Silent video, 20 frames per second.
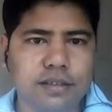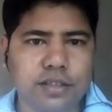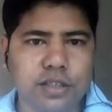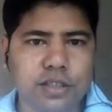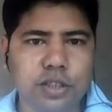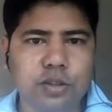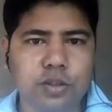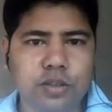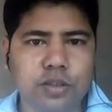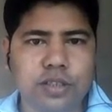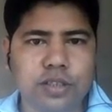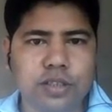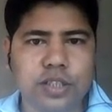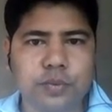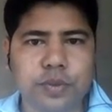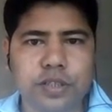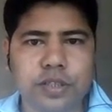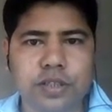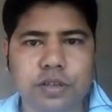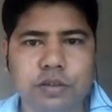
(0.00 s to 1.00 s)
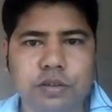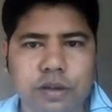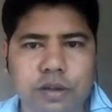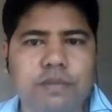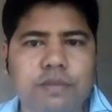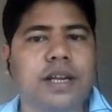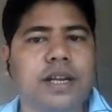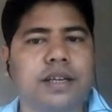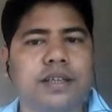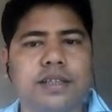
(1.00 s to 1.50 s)
zero dispersion
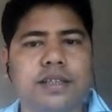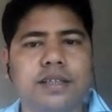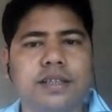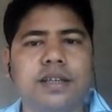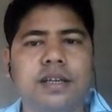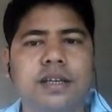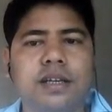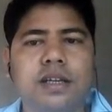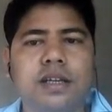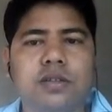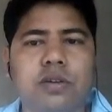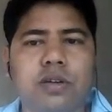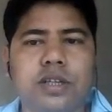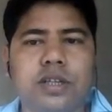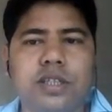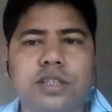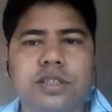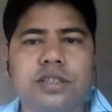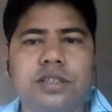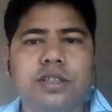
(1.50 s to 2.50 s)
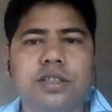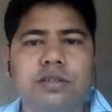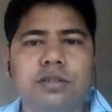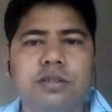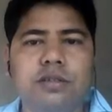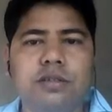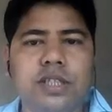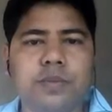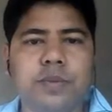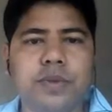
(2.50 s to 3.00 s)
wavelength. So the
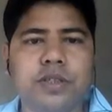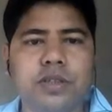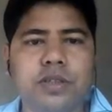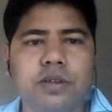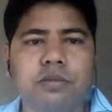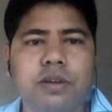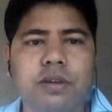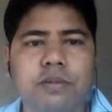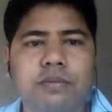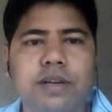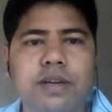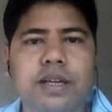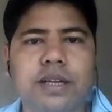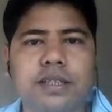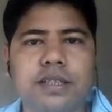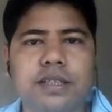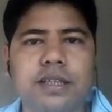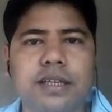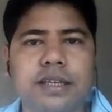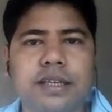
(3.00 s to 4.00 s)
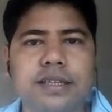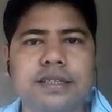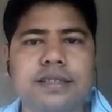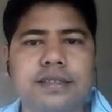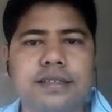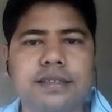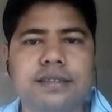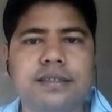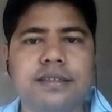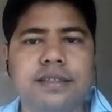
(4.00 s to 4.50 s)
zero dispersion wavelength is
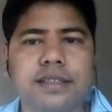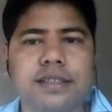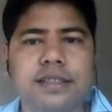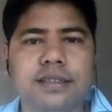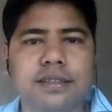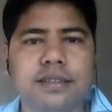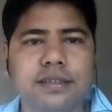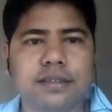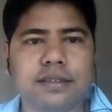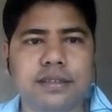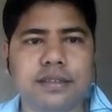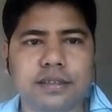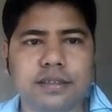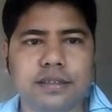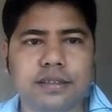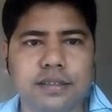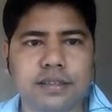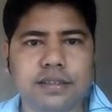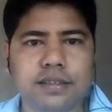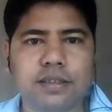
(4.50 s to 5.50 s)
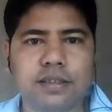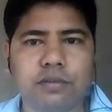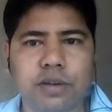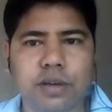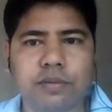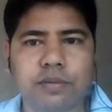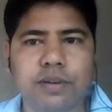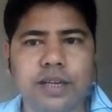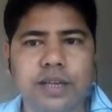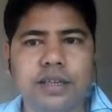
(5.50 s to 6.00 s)
the
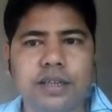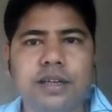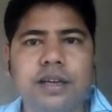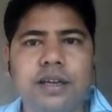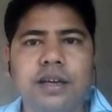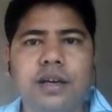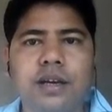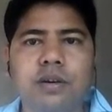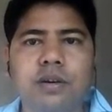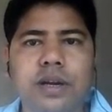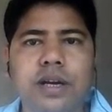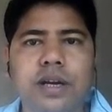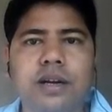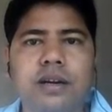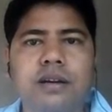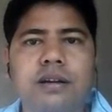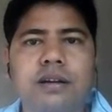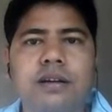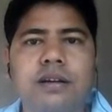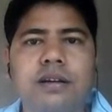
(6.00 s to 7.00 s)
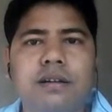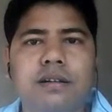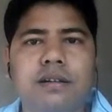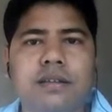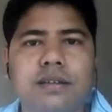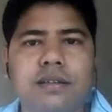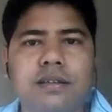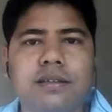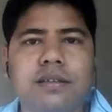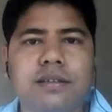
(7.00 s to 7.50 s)
wavelength where
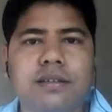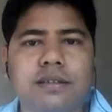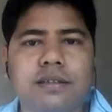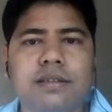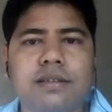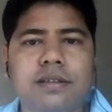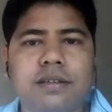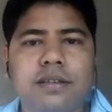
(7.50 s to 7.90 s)
the